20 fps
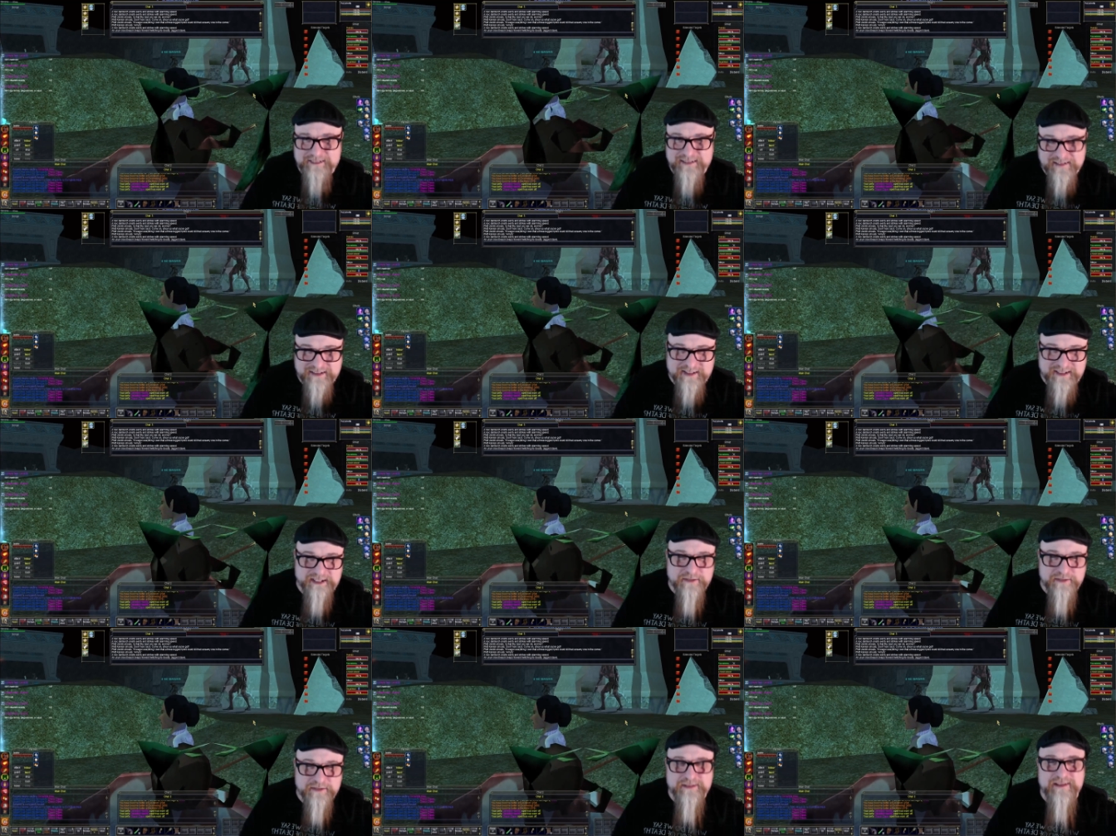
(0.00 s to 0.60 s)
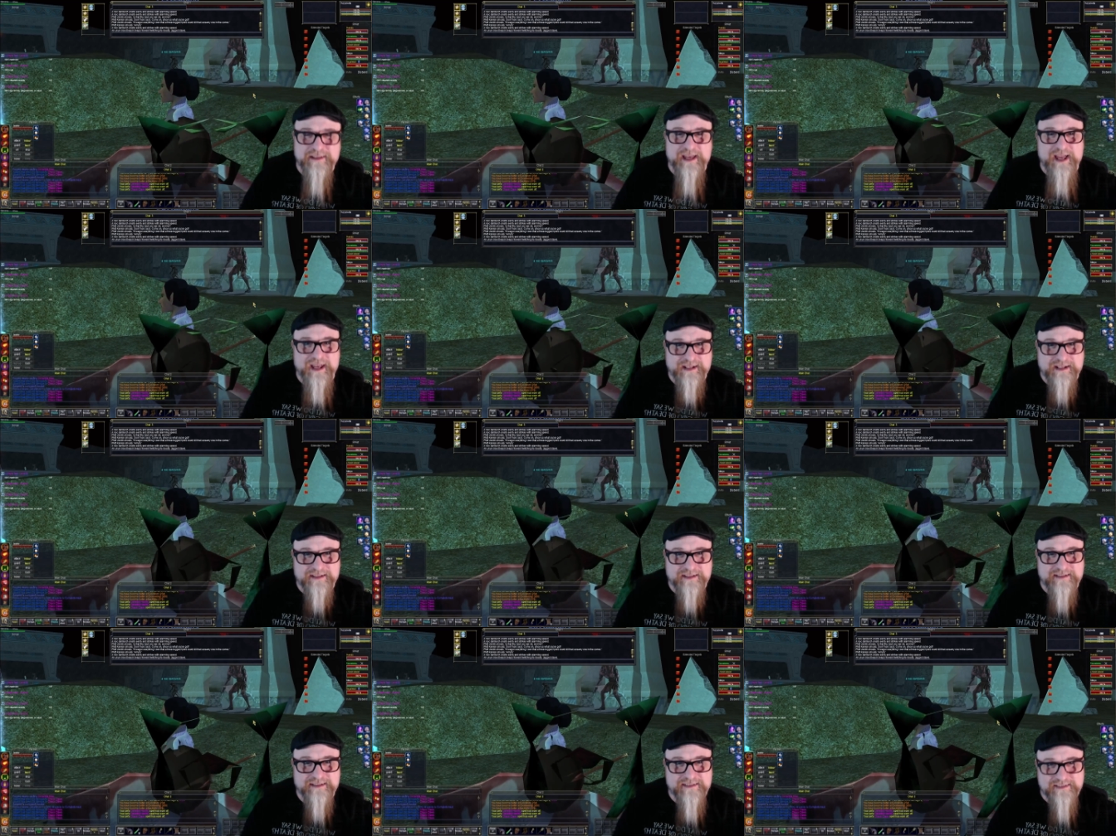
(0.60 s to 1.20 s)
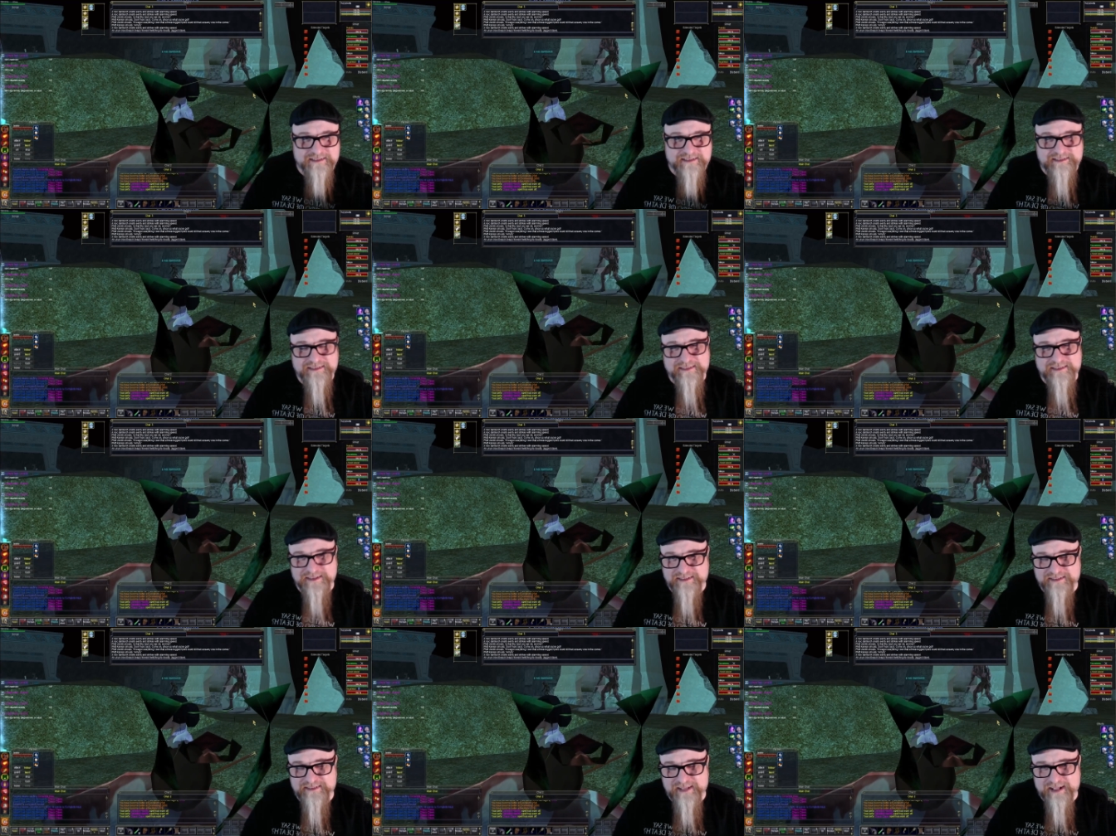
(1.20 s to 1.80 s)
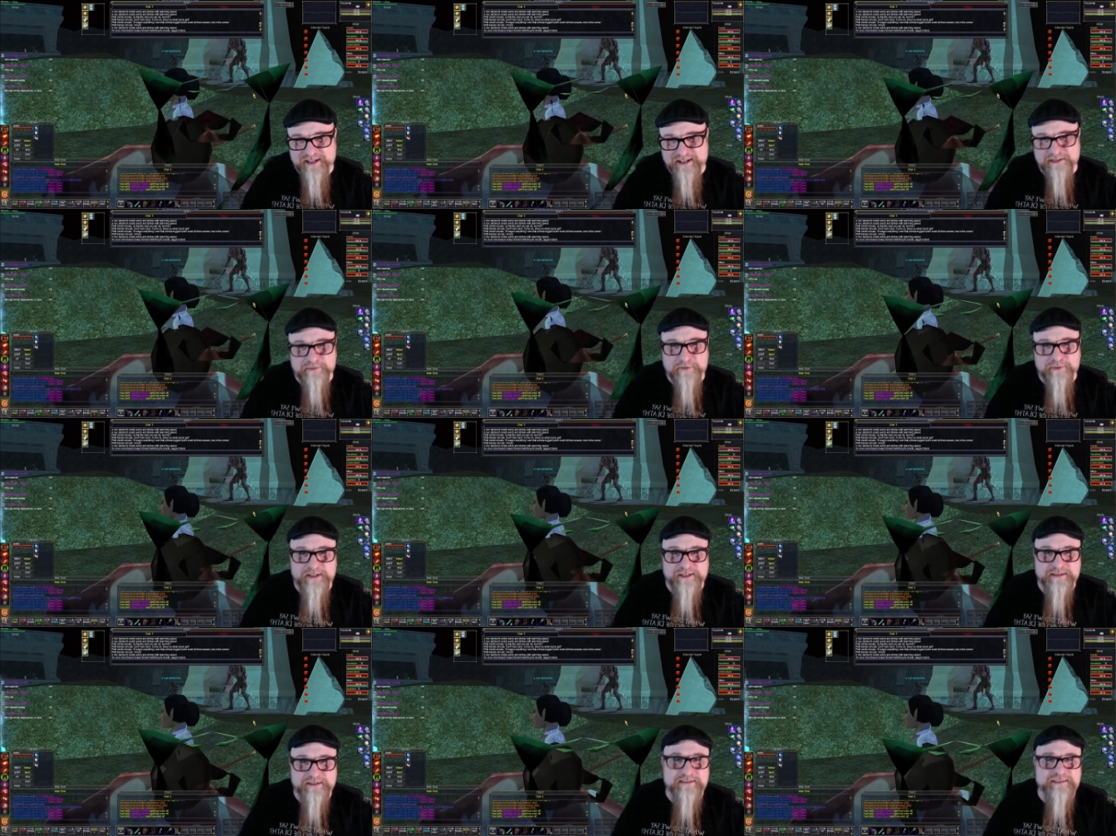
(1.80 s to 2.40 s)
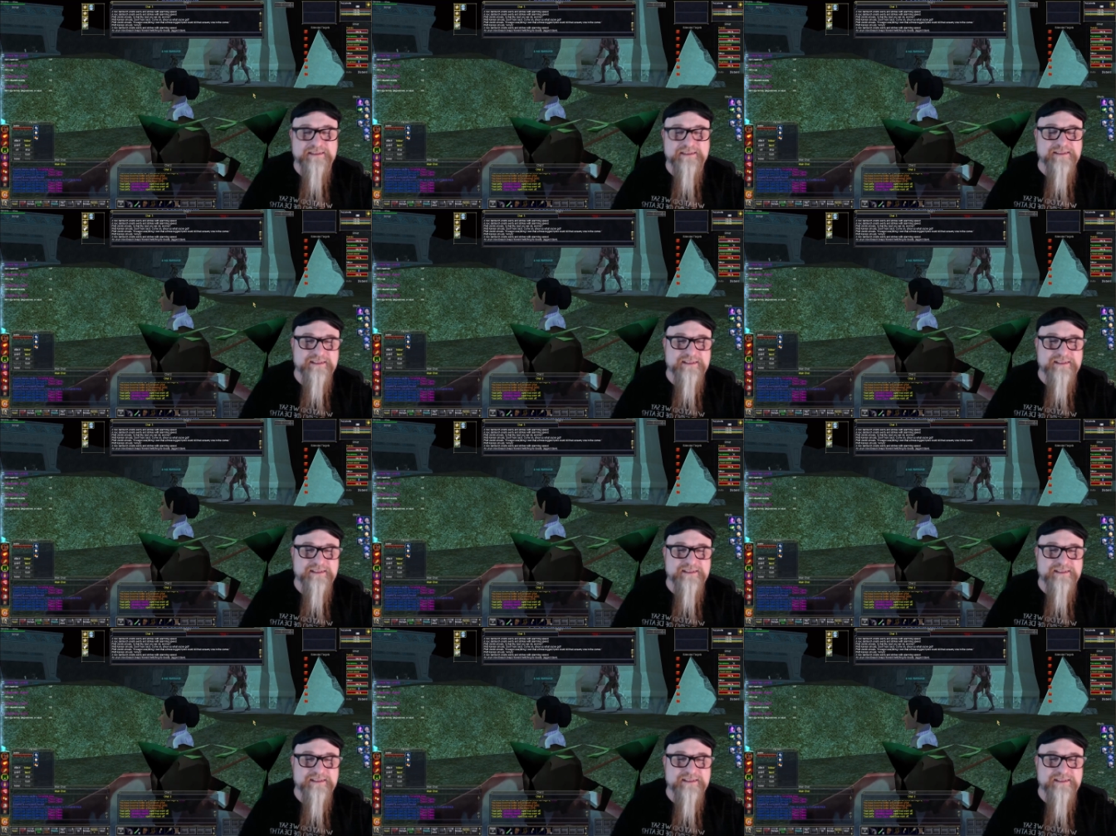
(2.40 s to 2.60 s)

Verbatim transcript: Q attack the second one,